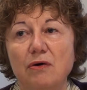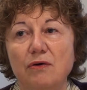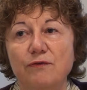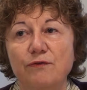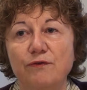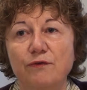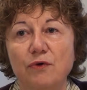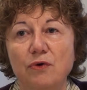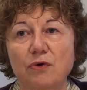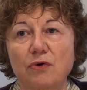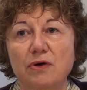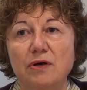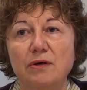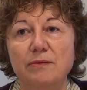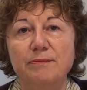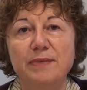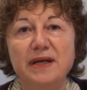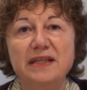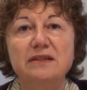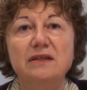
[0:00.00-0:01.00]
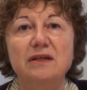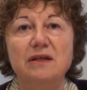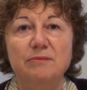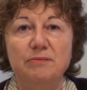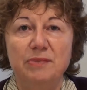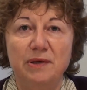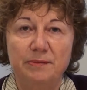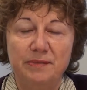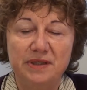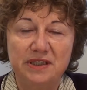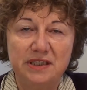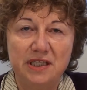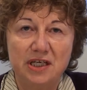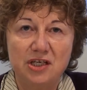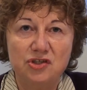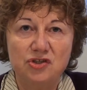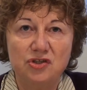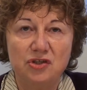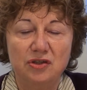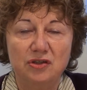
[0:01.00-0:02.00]
for better
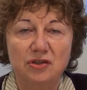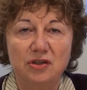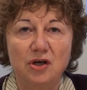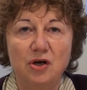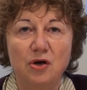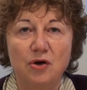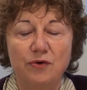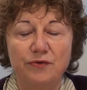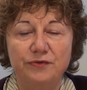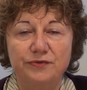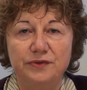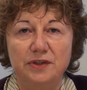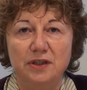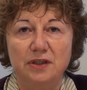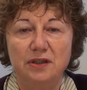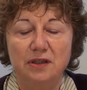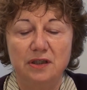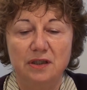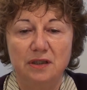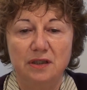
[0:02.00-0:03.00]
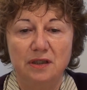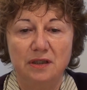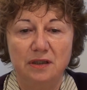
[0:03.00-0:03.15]
implementation of the